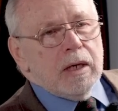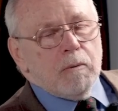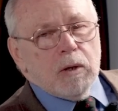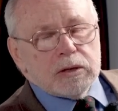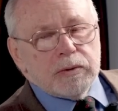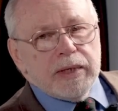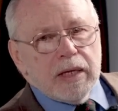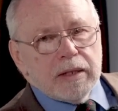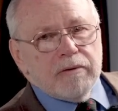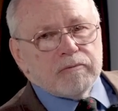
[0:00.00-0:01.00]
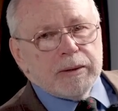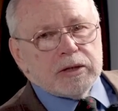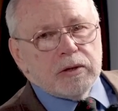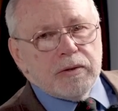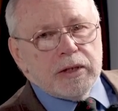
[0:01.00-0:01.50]
And once we got the
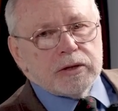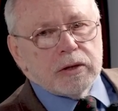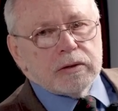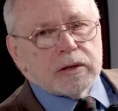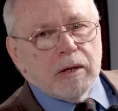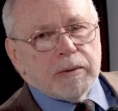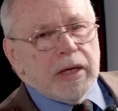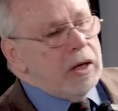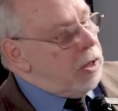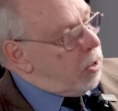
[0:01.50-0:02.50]
information at the insurance company,